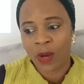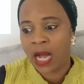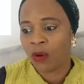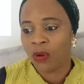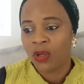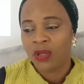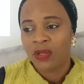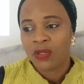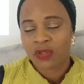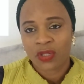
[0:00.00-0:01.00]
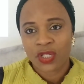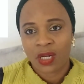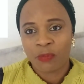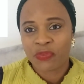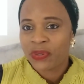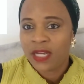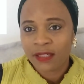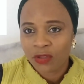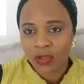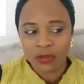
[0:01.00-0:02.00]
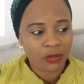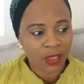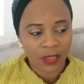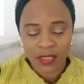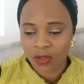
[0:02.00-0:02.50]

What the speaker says: Wow, such a brilliant country.